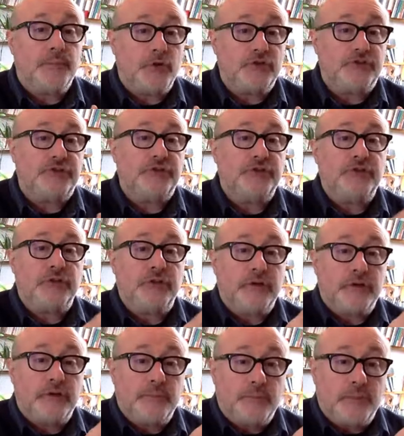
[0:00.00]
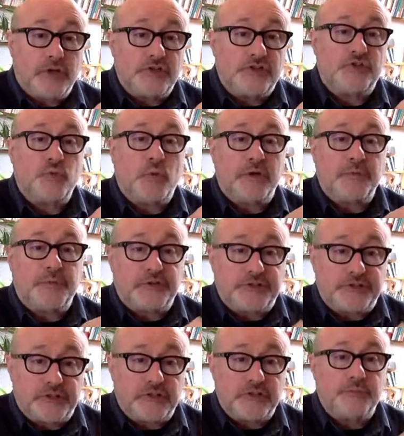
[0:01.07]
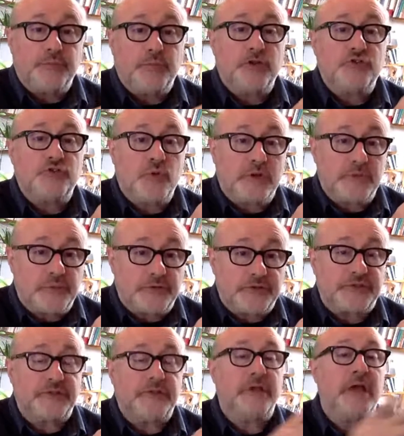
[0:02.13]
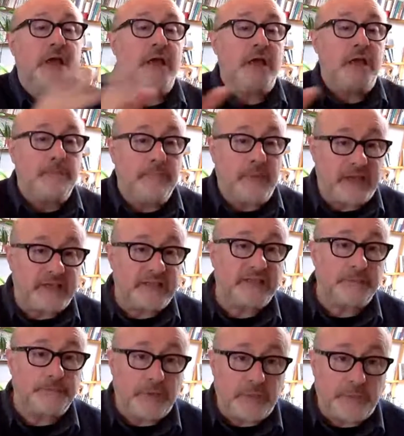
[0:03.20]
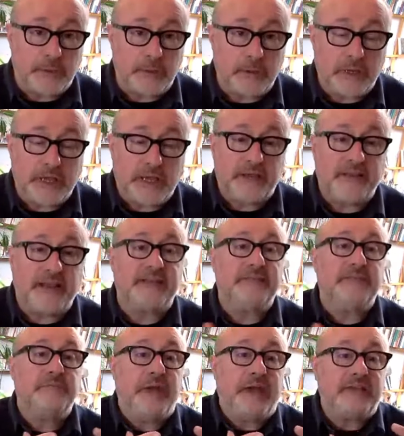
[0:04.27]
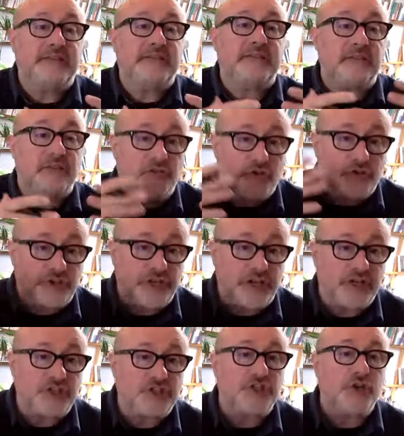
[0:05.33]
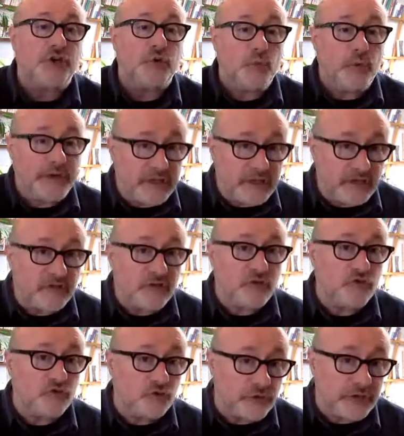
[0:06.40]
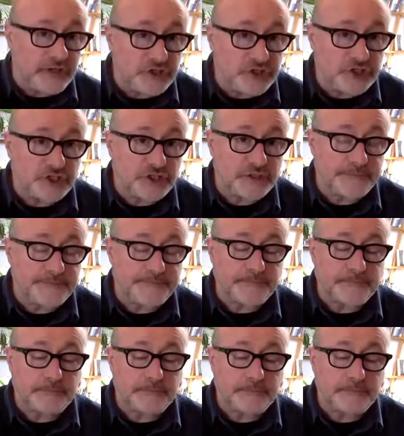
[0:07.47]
person plus 1% plus 1% makes people that makes the change we need to reach.